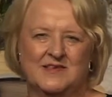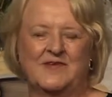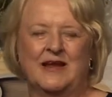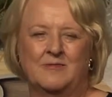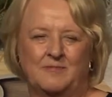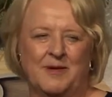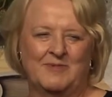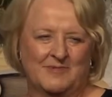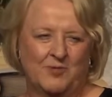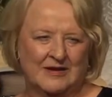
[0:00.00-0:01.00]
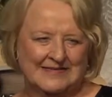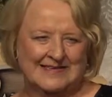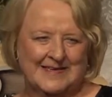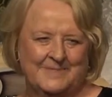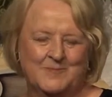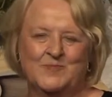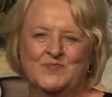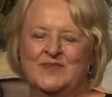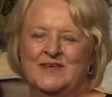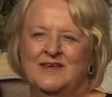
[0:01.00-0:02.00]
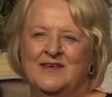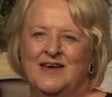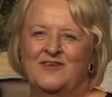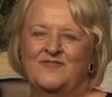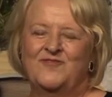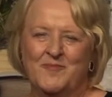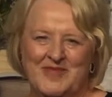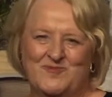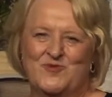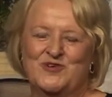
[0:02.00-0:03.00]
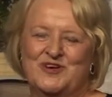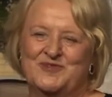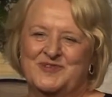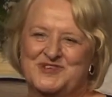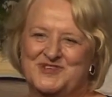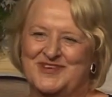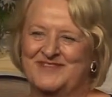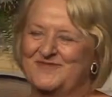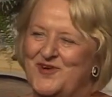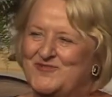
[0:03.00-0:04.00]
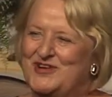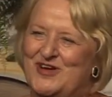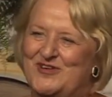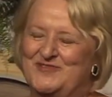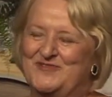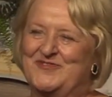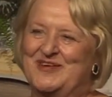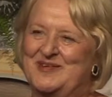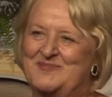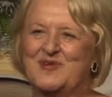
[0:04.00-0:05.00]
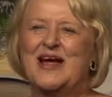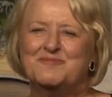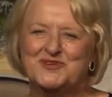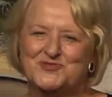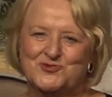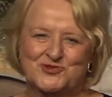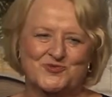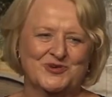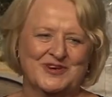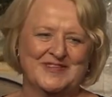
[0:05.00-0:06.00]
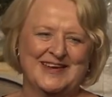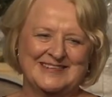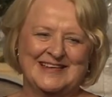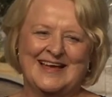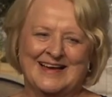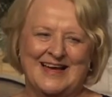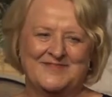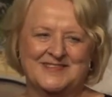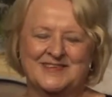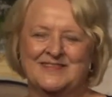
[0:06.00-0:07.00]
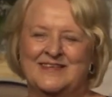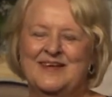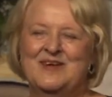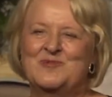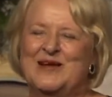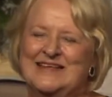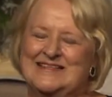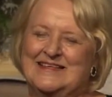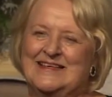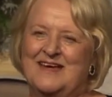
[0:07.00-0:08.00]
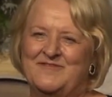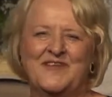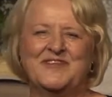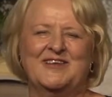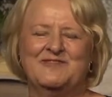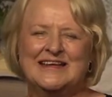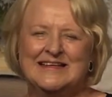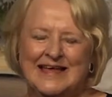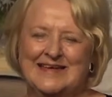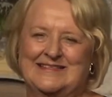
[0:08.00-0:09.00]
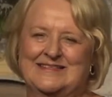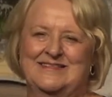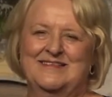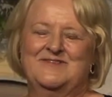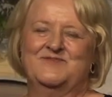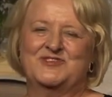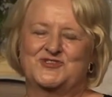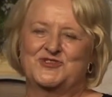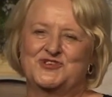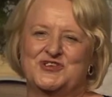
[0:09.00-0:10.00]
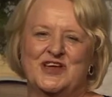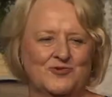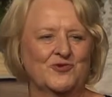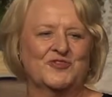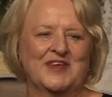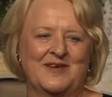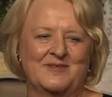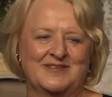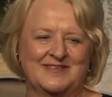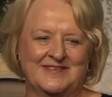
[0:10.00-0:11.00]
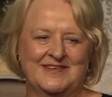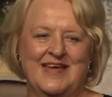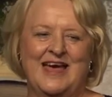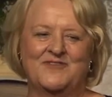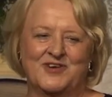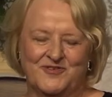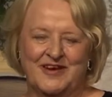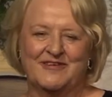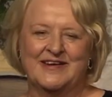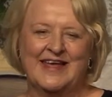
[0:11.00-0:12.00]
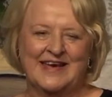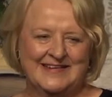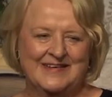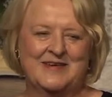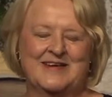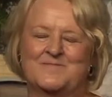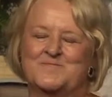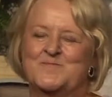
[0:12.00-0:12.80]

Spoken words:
develop public policy. And from that work, which involved a lot of primary source work in the National Archives in Wellington, I found that I really liked research, and I thought that I would have a career in academia.